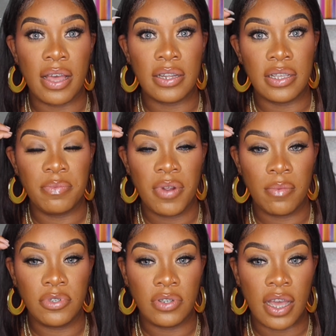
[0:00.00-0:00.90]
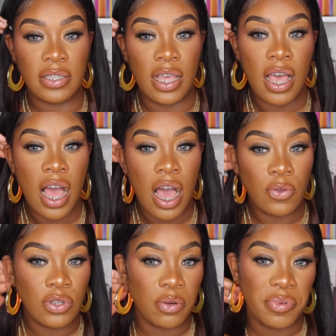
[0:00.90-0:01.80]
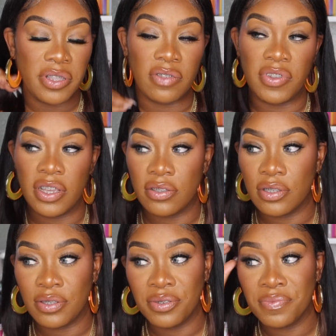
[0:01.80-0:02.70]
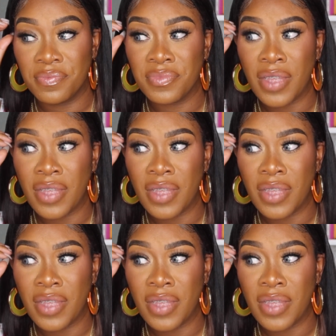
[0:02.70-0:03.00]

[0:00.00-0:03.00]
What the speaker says: I did promise you guys I was going to bring this video to you.